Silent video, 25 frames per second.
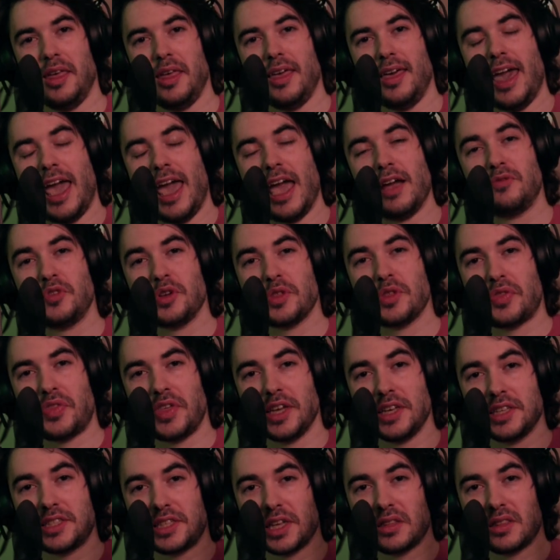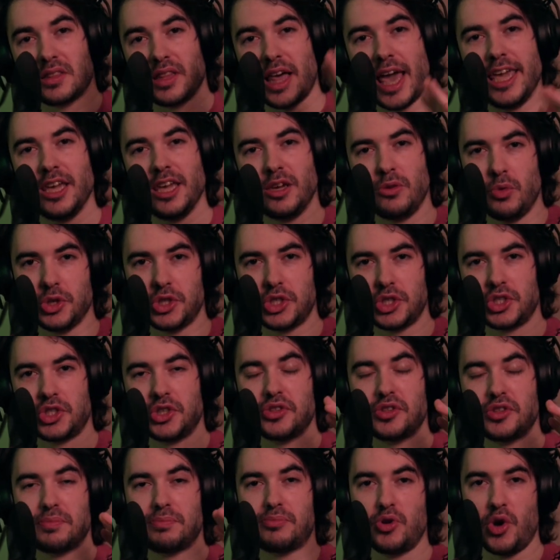Everything's a language to
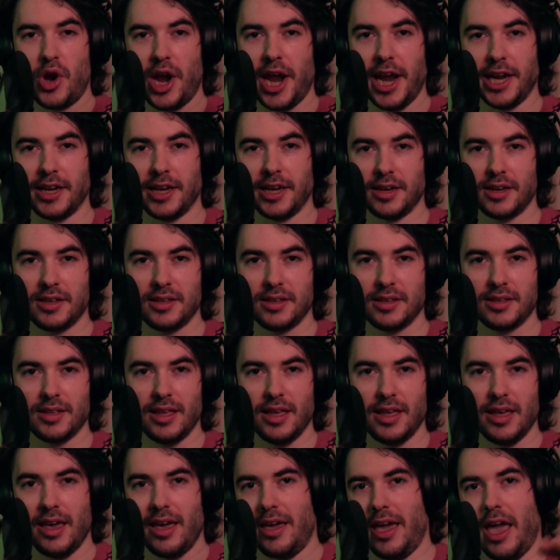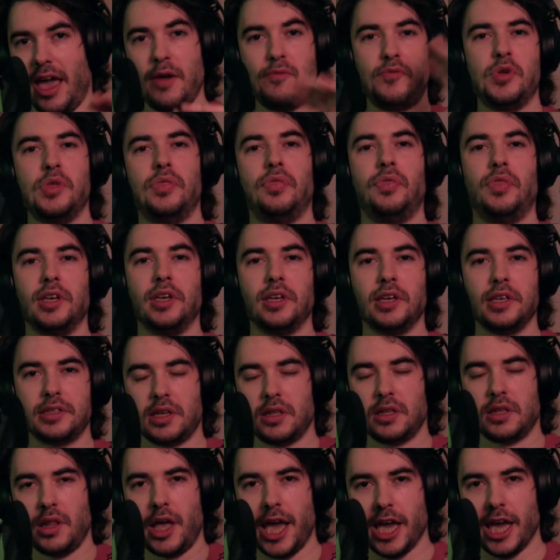the brain. Everything is a
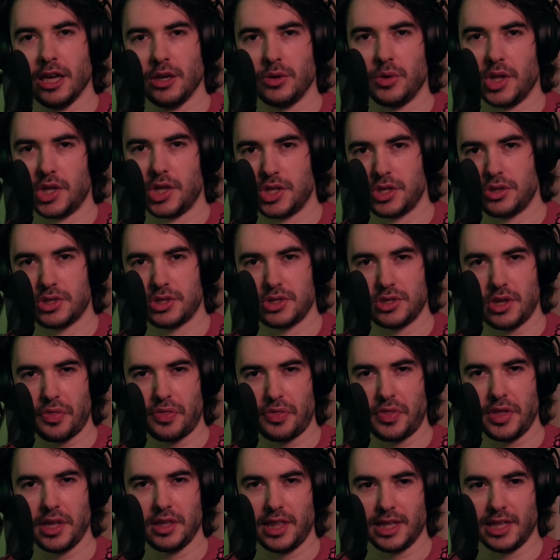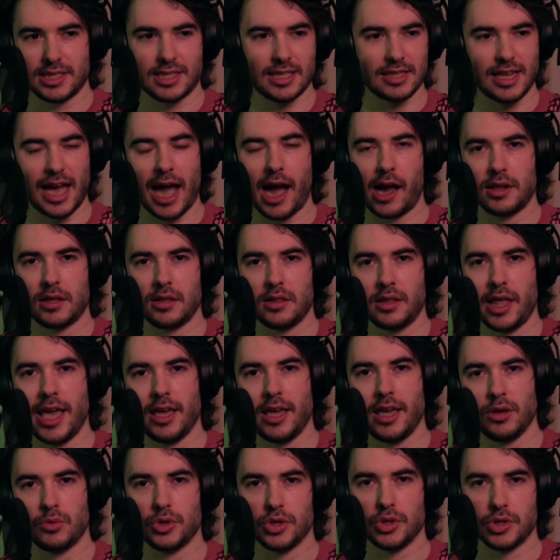language. There's nothing that's not a
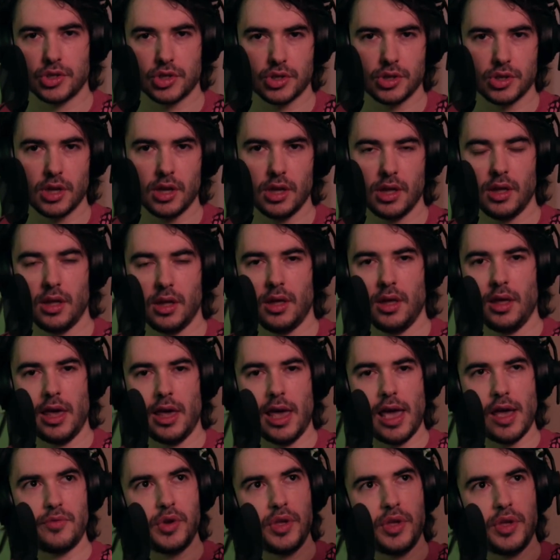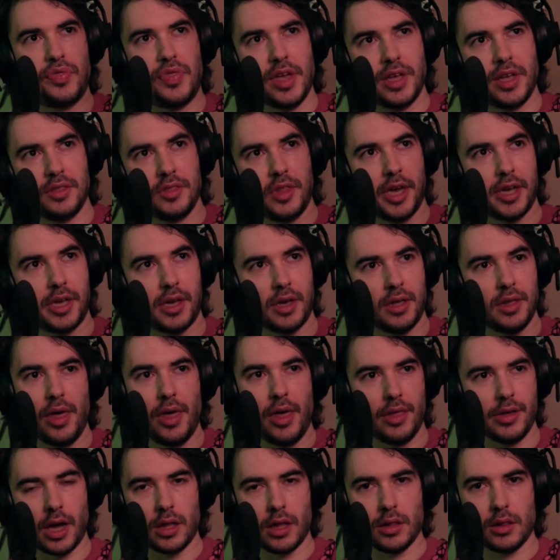language. Everything like a
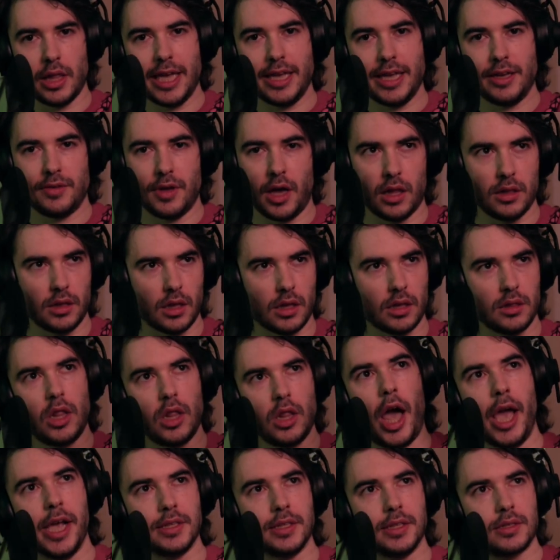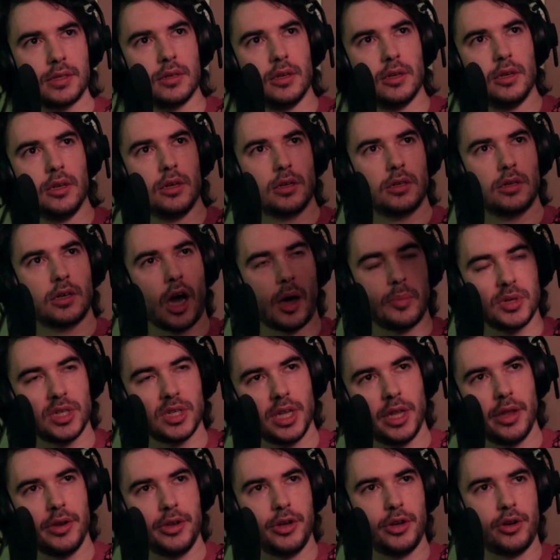light coming
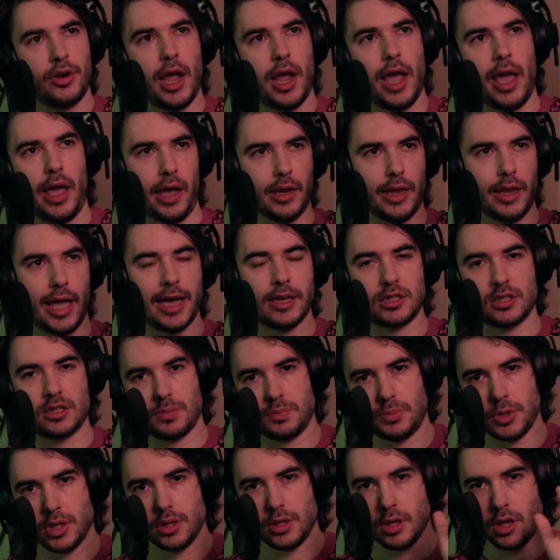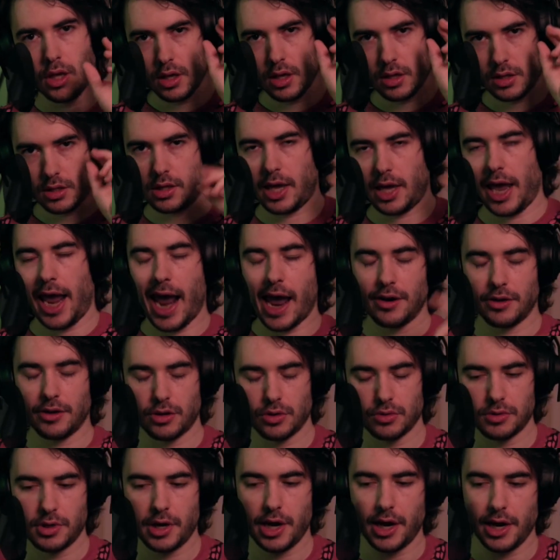into your head has to be
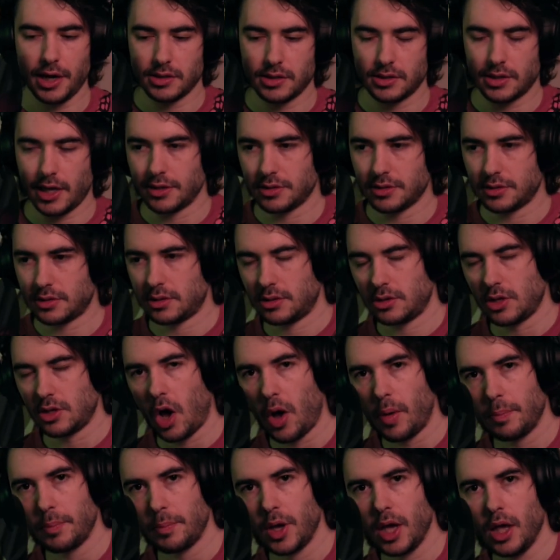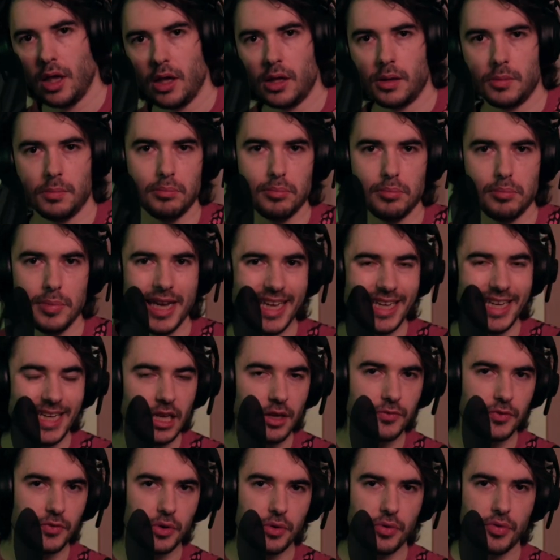categorized as some
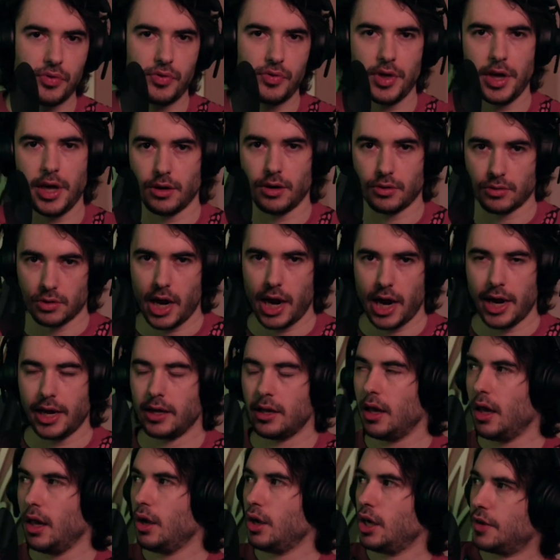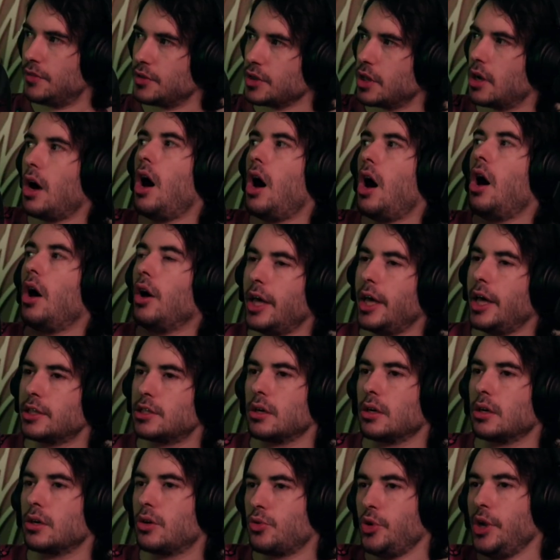meaningful thing, right? You have to go, oh, that's
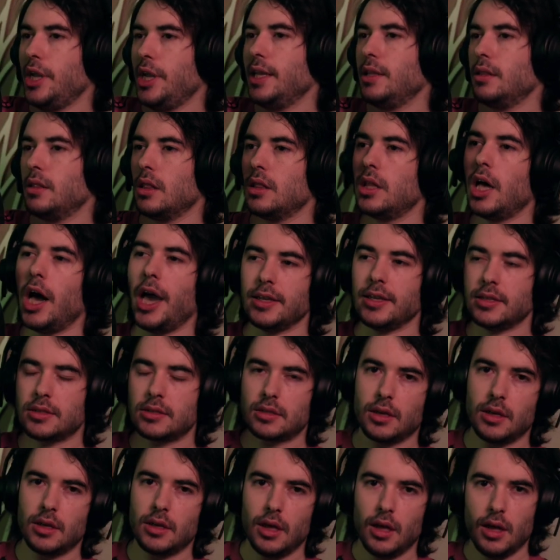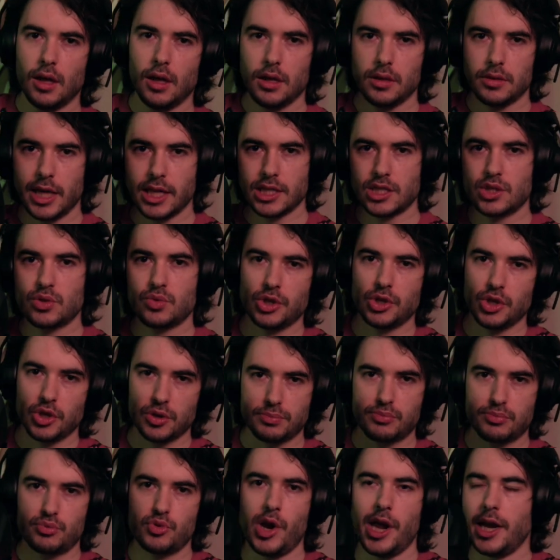a green light. That's what your
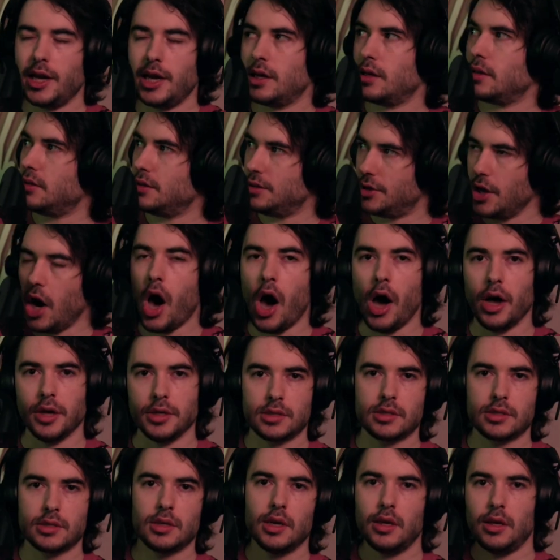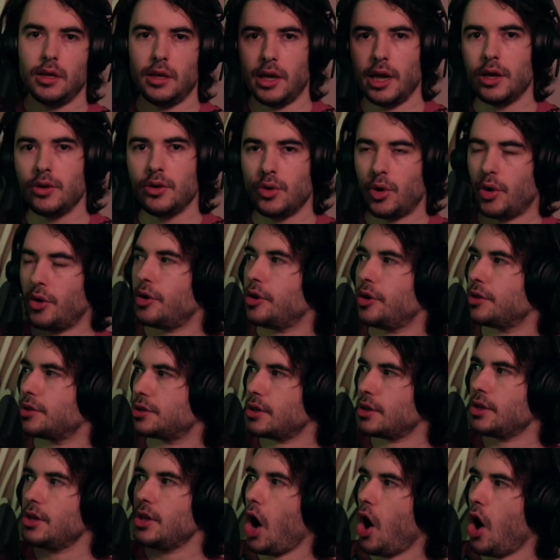brain does in order
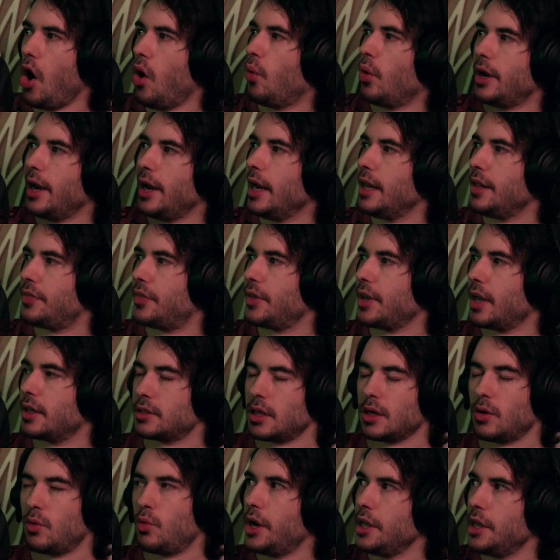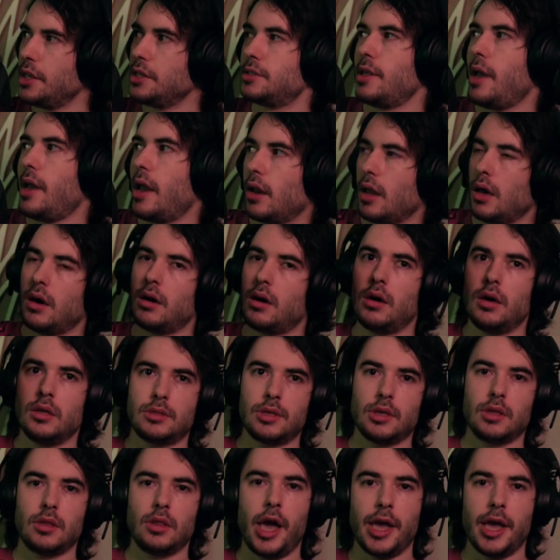to know what anything is. Like, what is that? Oh, it's
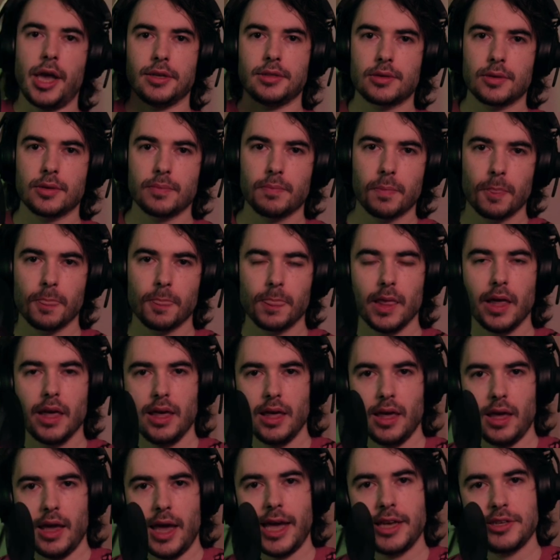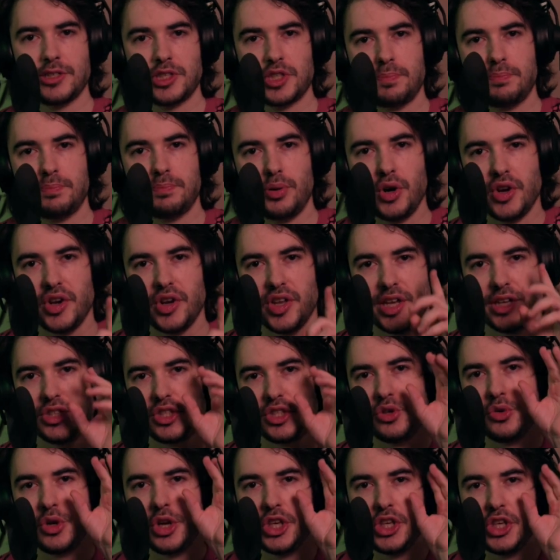a light. Has to put it
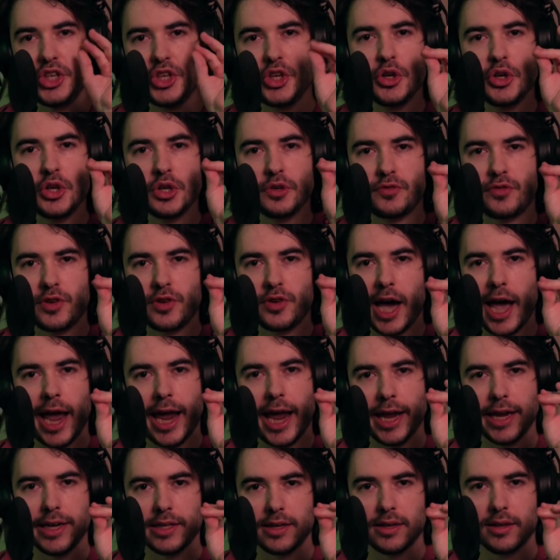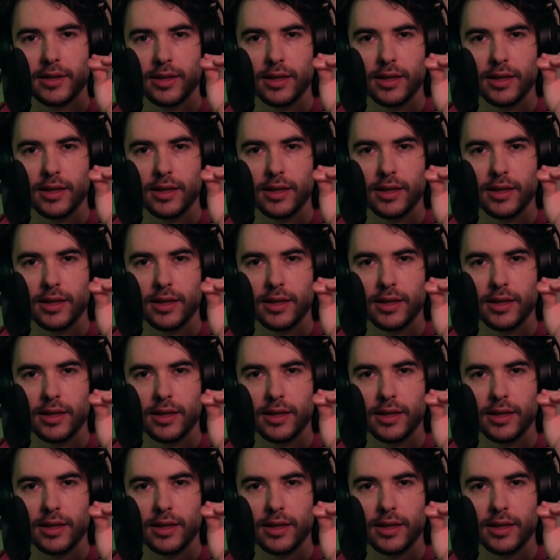into a unified